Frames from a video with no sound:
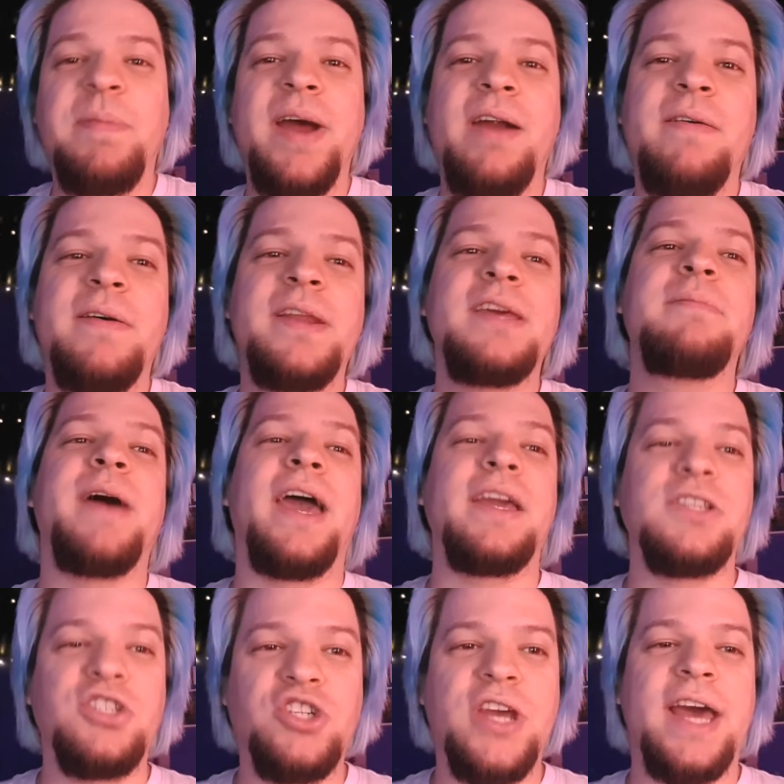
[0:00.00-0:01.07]
parody by
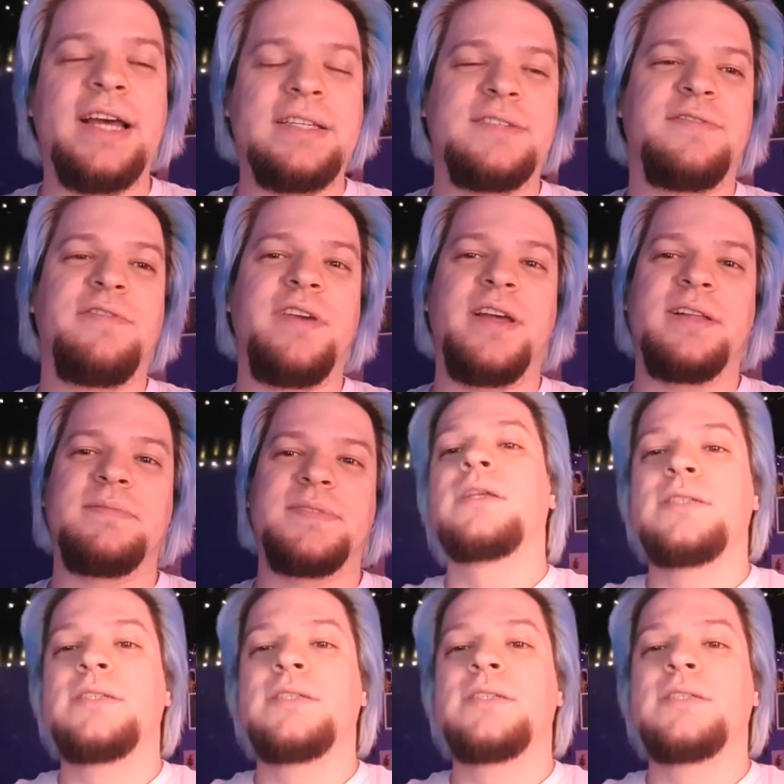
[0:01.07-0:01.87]
Jax Films.